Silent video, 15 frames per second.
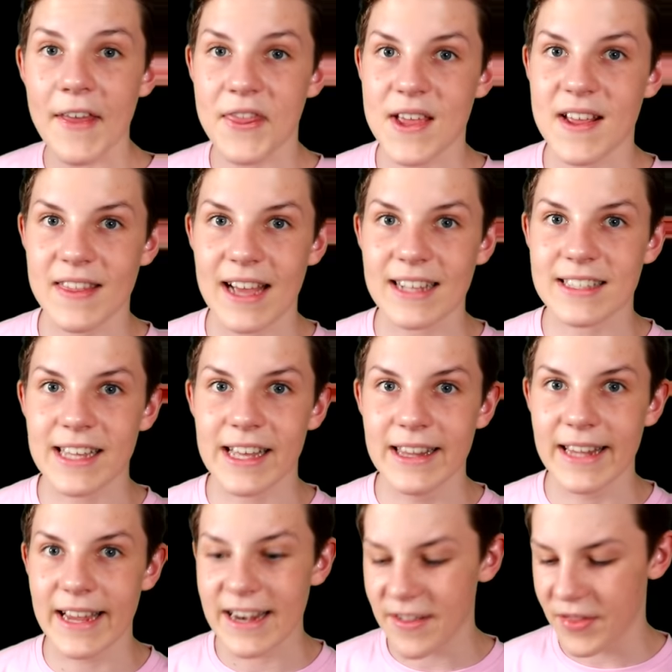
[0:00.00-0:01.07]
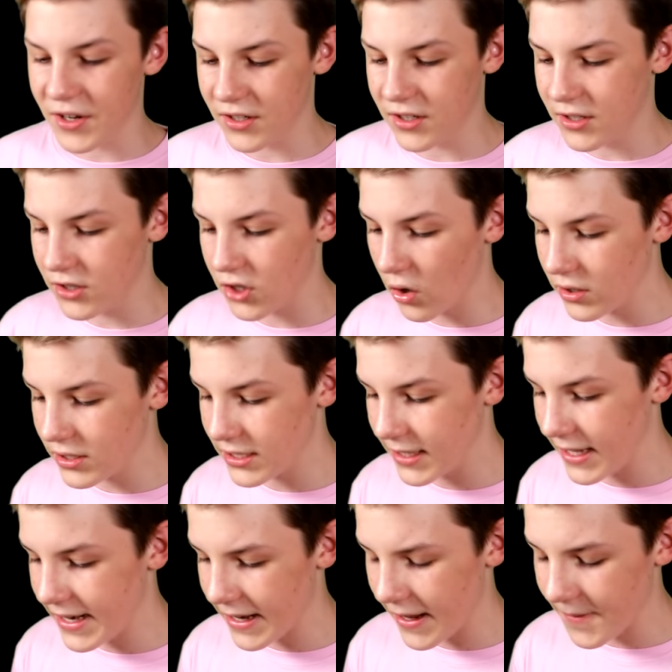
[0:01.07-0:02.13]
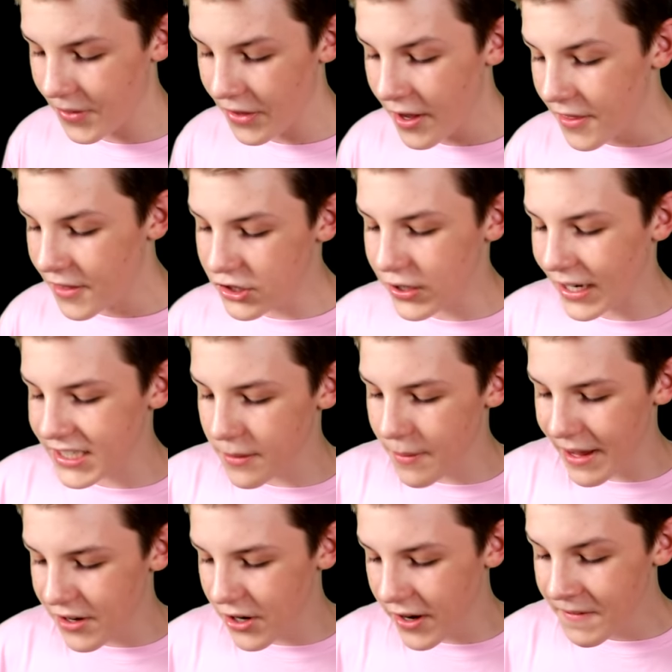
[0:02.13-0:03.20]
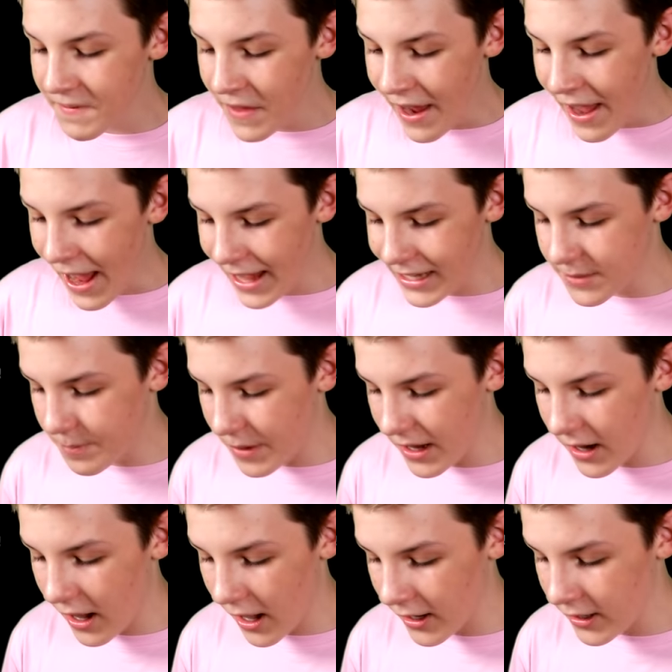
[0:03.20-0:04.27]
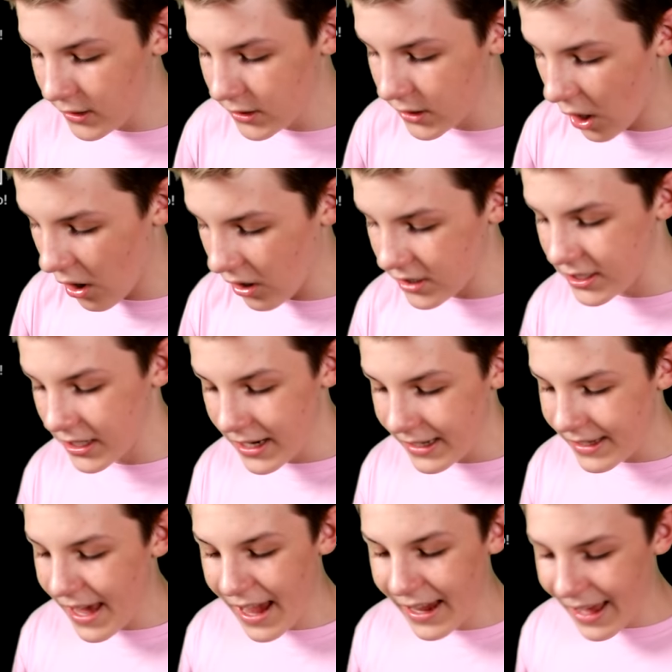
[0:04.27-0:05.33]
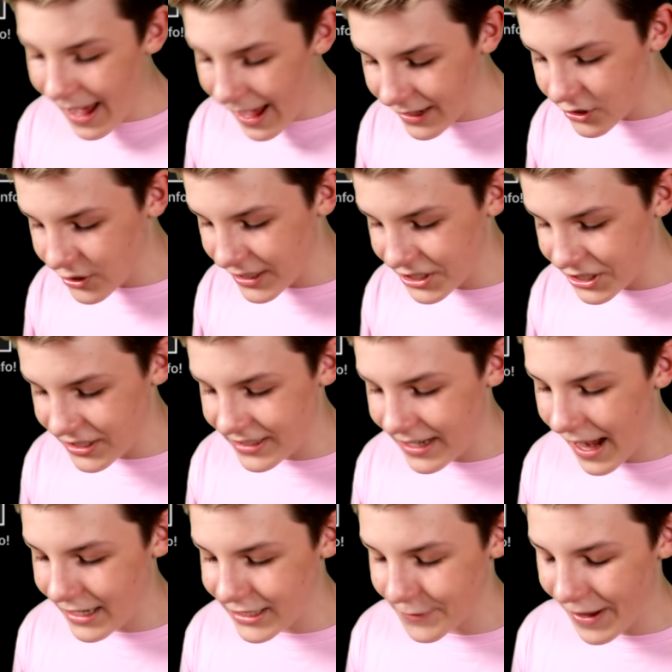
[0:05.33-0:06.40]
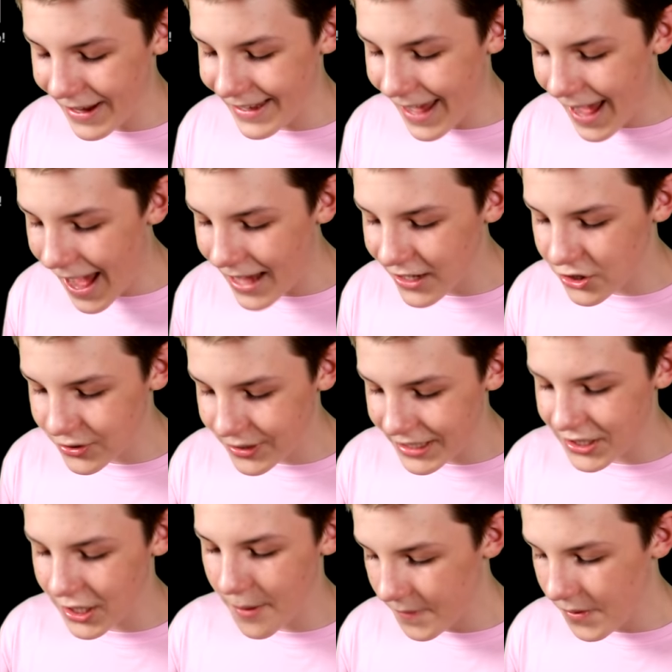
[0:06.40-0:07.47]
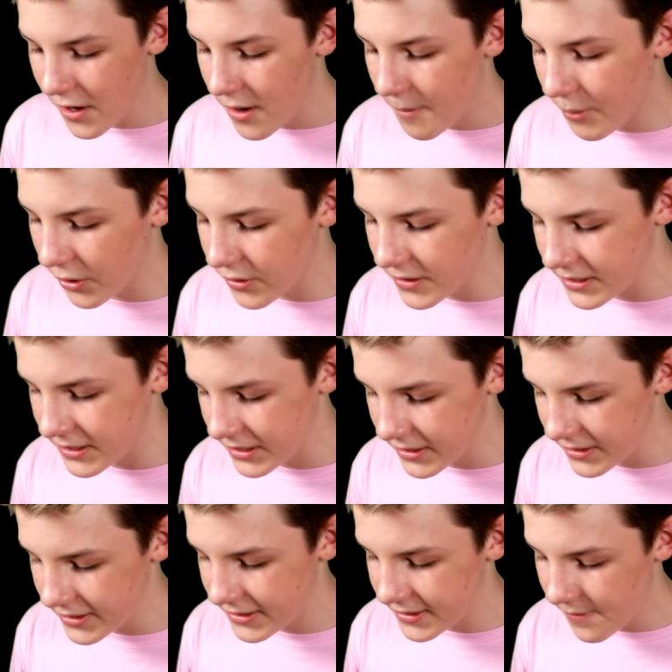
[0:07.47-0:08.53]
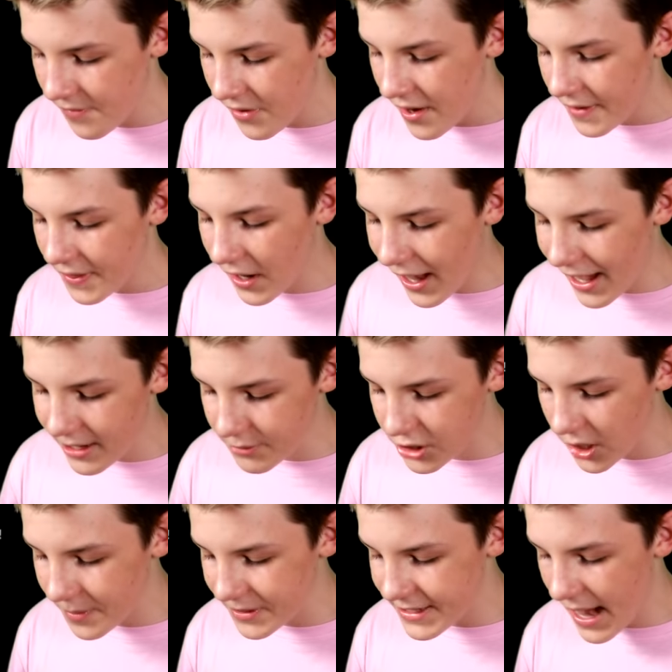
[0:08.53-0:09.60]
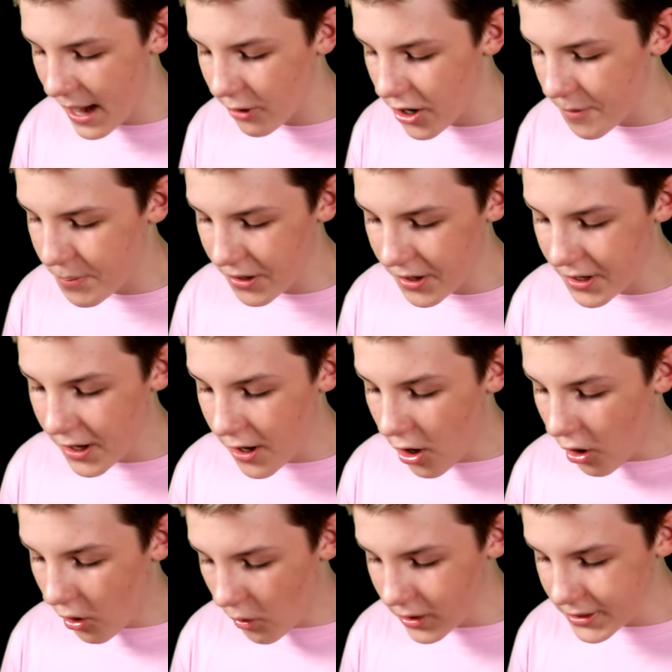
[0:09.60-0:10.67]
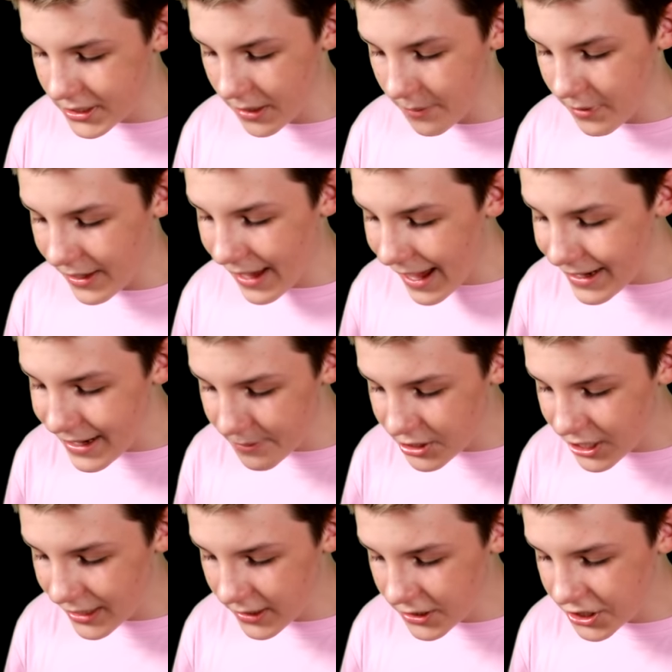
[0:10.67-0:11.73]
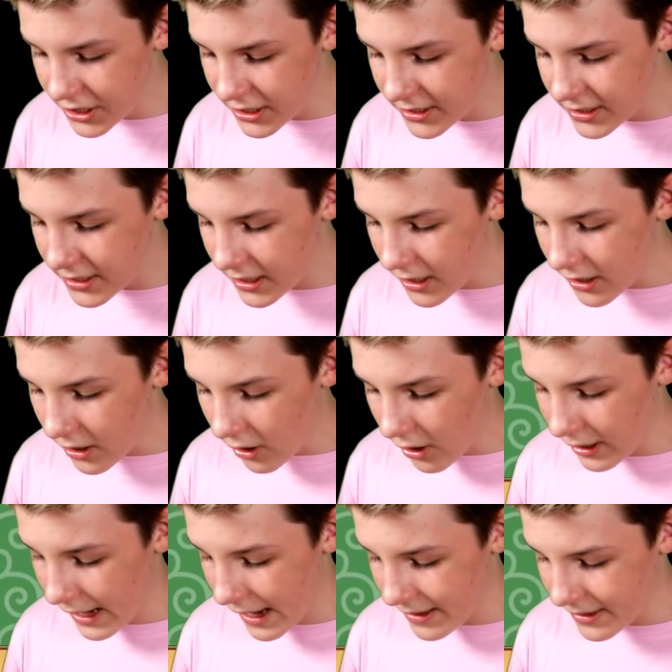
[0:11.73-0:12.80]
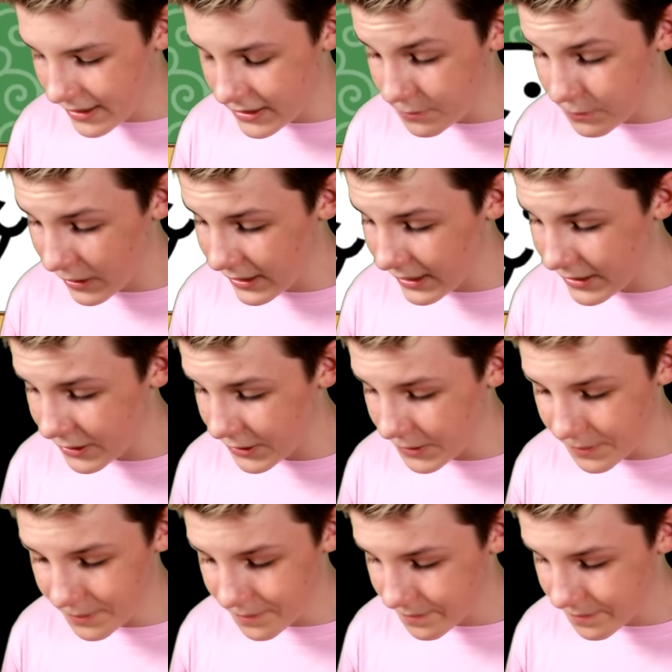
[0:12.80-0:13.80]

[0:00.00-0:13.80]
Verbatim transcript: I think that's their leader, the dog's leader. The treasure menu has been unlocked. Get cat treasures to activate cat treasure bonuses. The item shop is now open. Awesome. Catnip challenges. Okay, this is really cool.